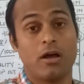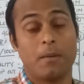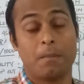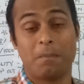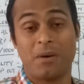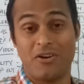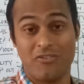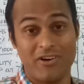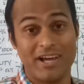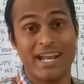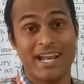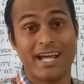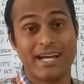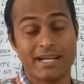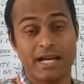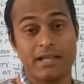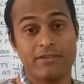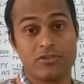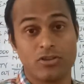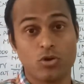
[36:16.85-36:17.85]
Bhavana
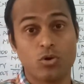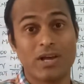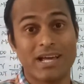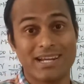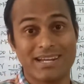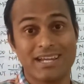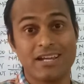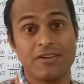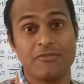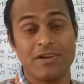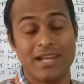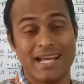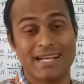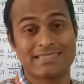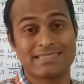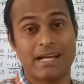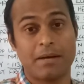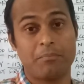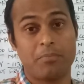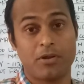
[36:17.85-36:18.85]
Kant, you can give an
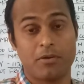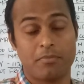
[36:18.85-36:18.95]
example.